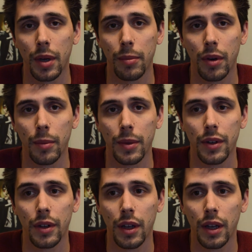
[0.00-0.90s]
my apartment.
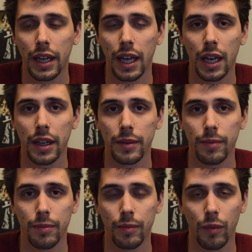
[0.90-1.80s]
I kind of
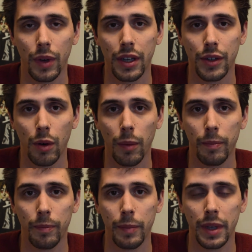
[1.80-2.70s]
went into a
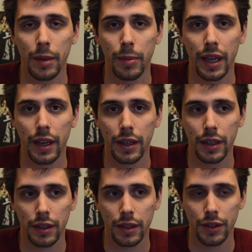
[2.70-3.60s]
mini panic
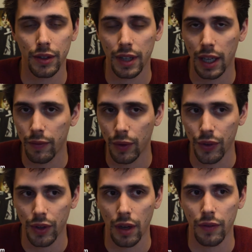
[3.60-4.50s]
and took the
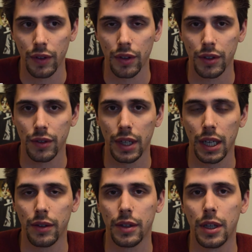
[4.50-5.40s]
headphones off and looked
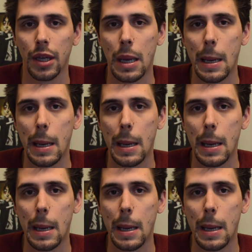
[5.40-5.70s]
around.